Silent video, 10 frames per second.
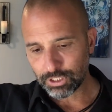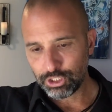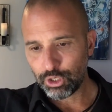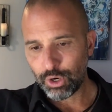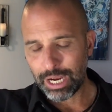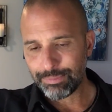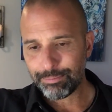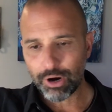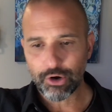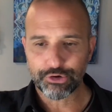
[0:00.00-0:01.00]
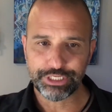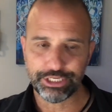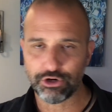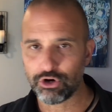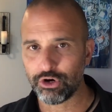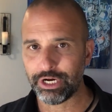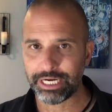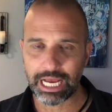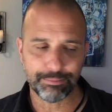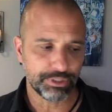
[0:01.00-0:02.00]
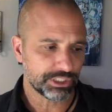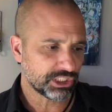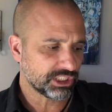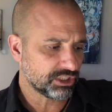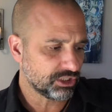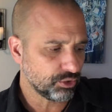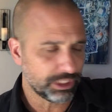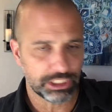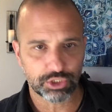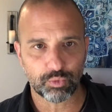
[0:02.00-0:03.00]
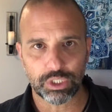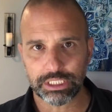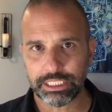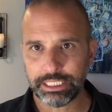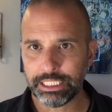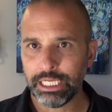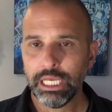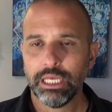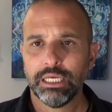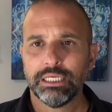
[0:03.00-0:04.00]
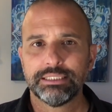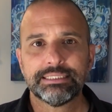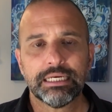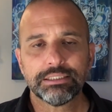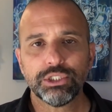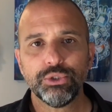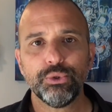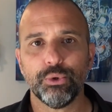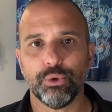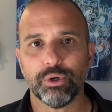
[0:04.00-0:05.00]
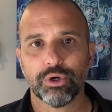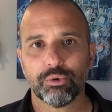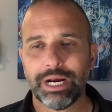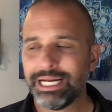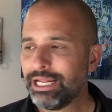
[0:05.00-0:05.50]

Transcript: you know, I'm the partier and I'm the studious one, and says who, right?